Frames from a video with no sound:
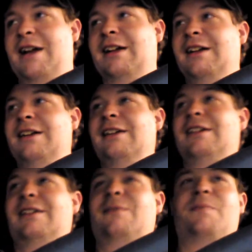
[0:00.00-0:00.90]

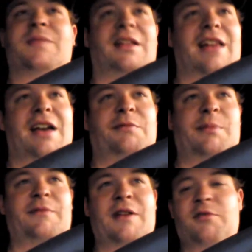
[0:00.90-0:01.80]
A lot of
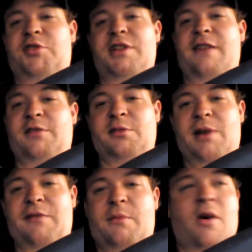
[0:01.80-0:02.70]
them have never traveled
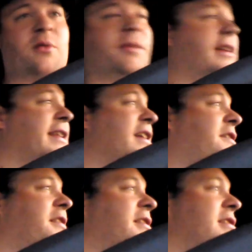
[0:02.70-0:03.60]
away from home like
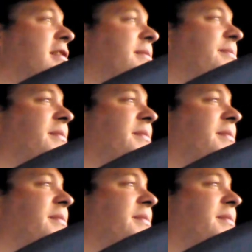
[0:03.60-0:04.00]
this or